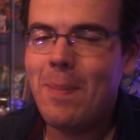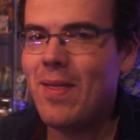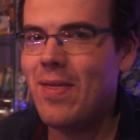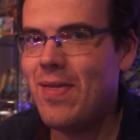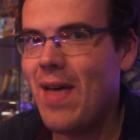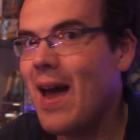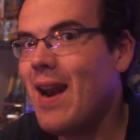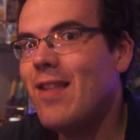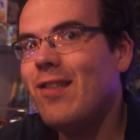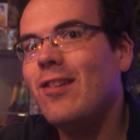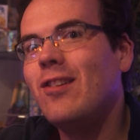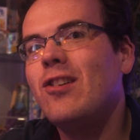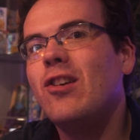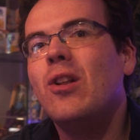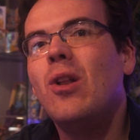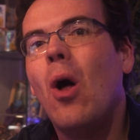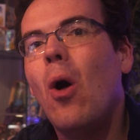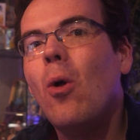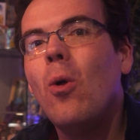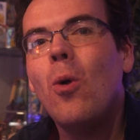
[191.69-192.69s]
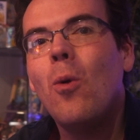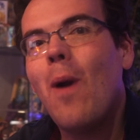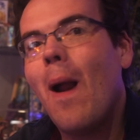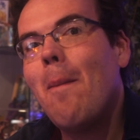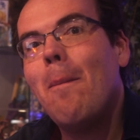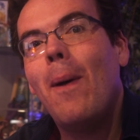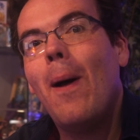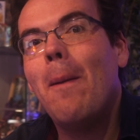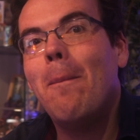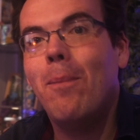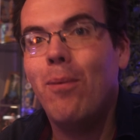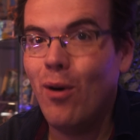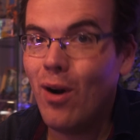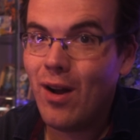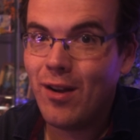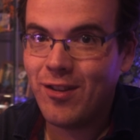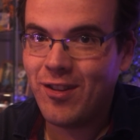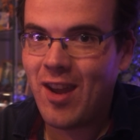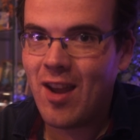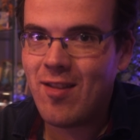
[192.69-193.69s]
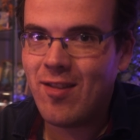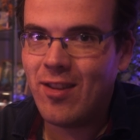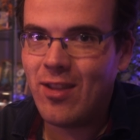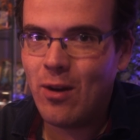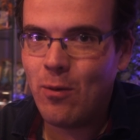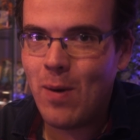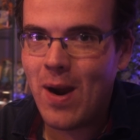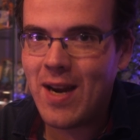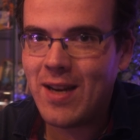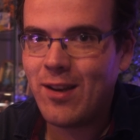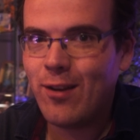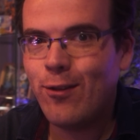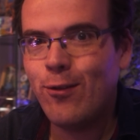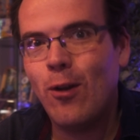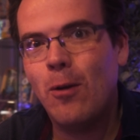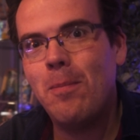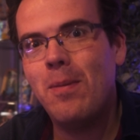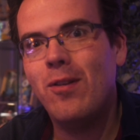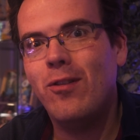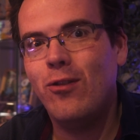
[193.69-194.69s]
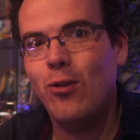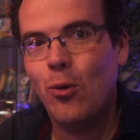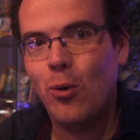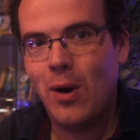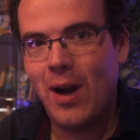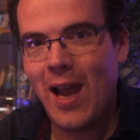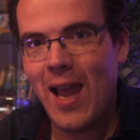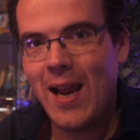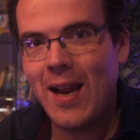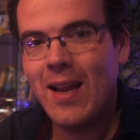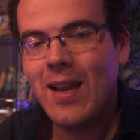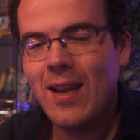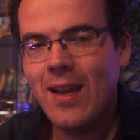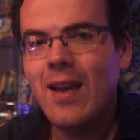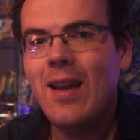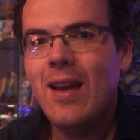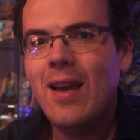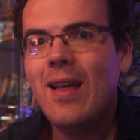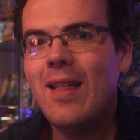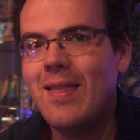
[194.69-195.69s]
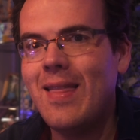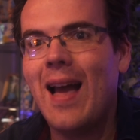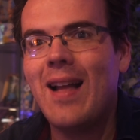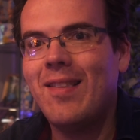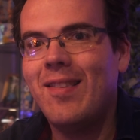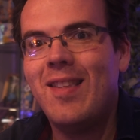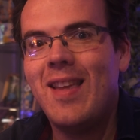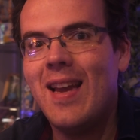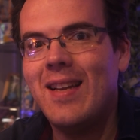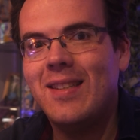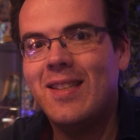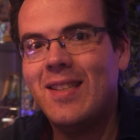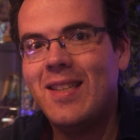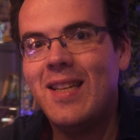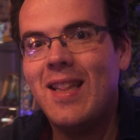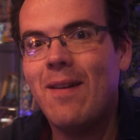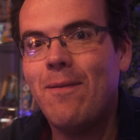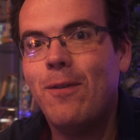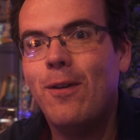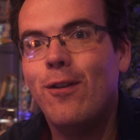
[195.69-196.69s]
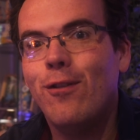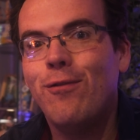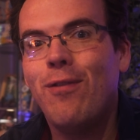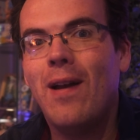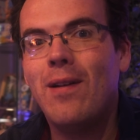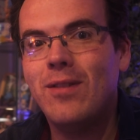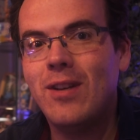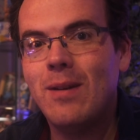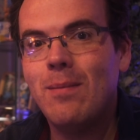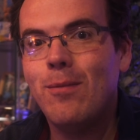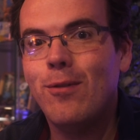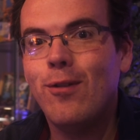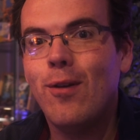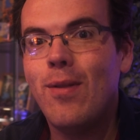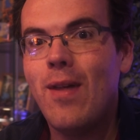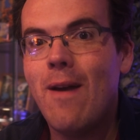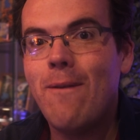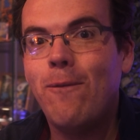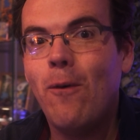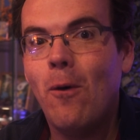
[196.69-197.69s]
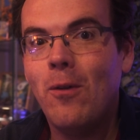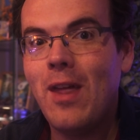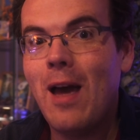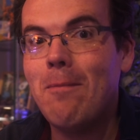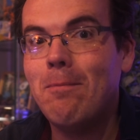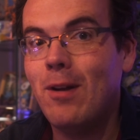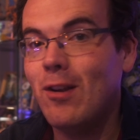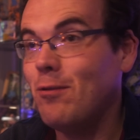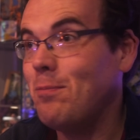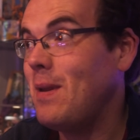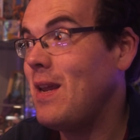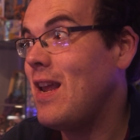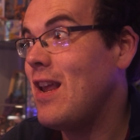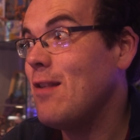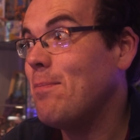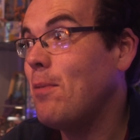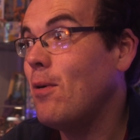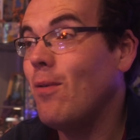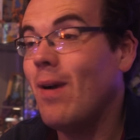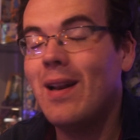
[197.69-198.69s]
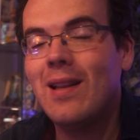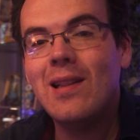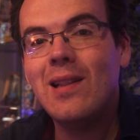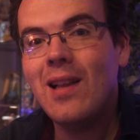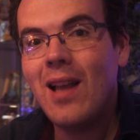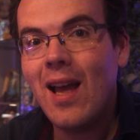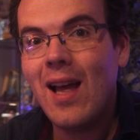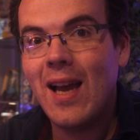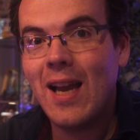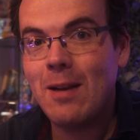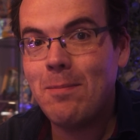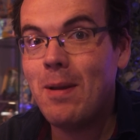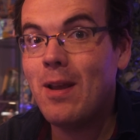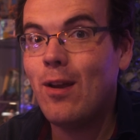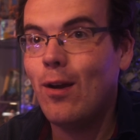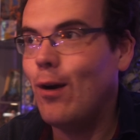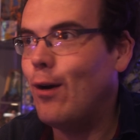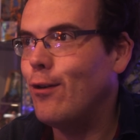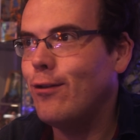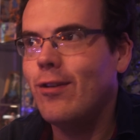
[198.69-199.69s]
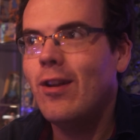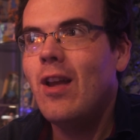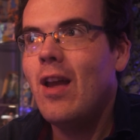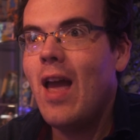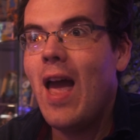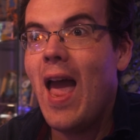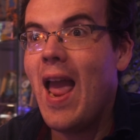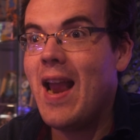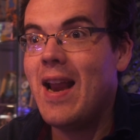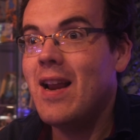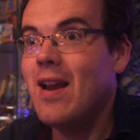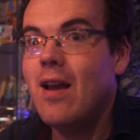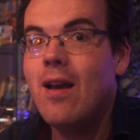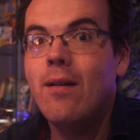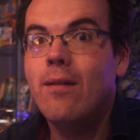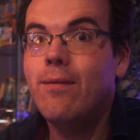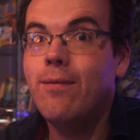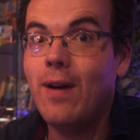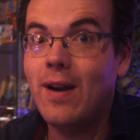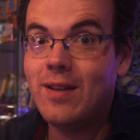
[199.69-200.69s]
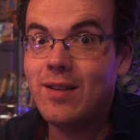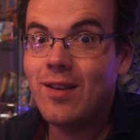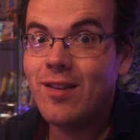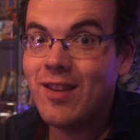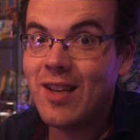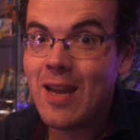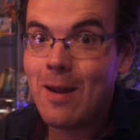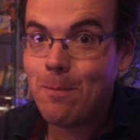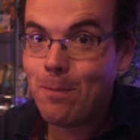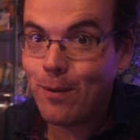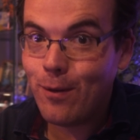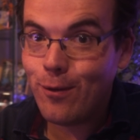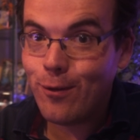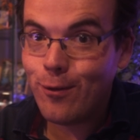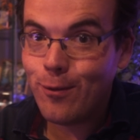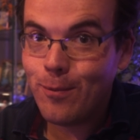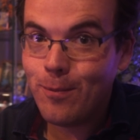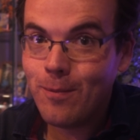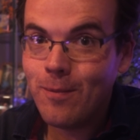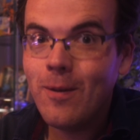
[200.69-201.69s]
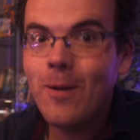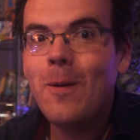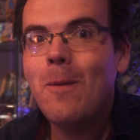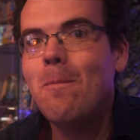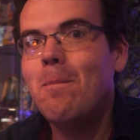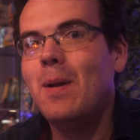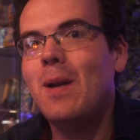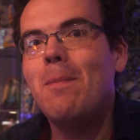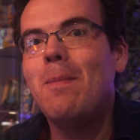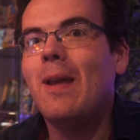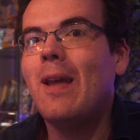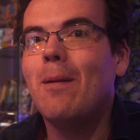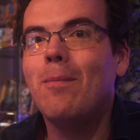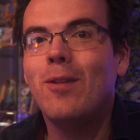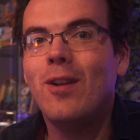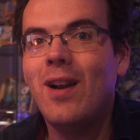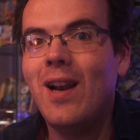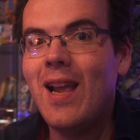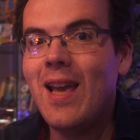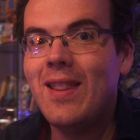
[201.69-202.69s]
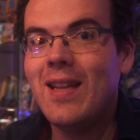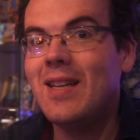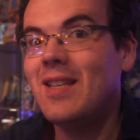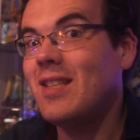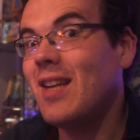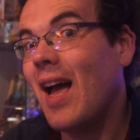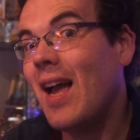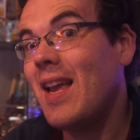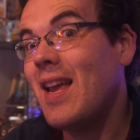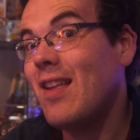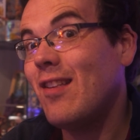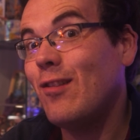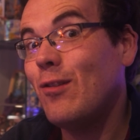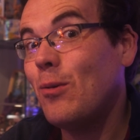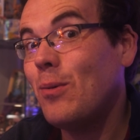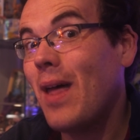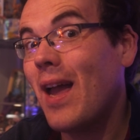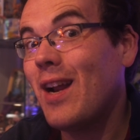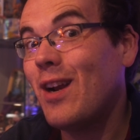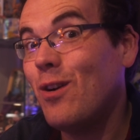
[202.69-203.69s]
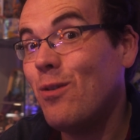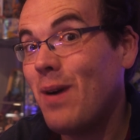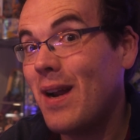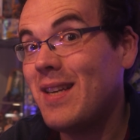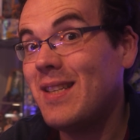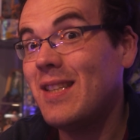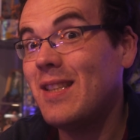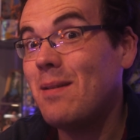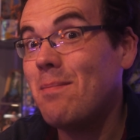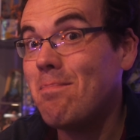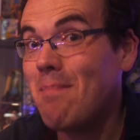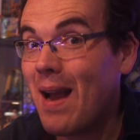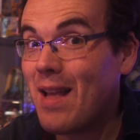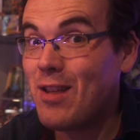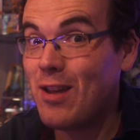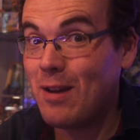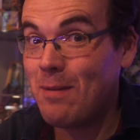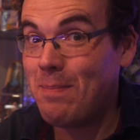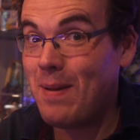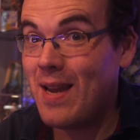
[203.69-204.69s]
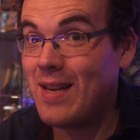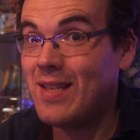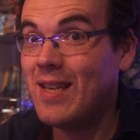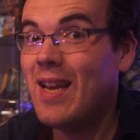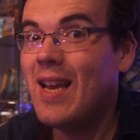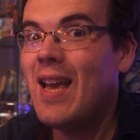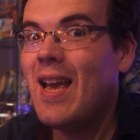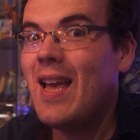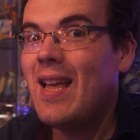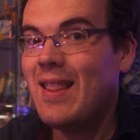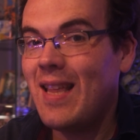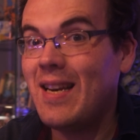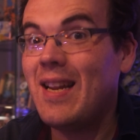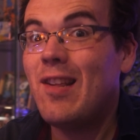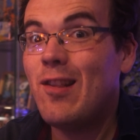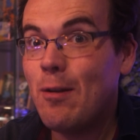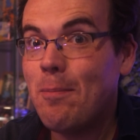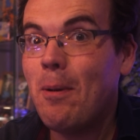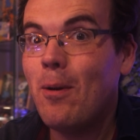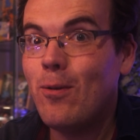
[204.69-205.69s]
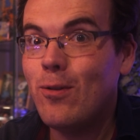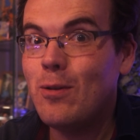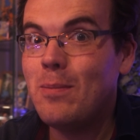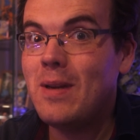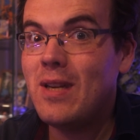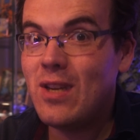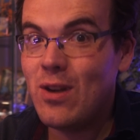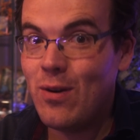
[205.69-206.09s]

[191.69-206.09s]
but that is until old Grandpa Brass gets in the way to stop his dawdling. That's the entity that first found him, so therefore that must be his parental guide, because, hey, finders keepers. But it becomes clear that Dai isn't all that great at the magic bit that he's supposed to be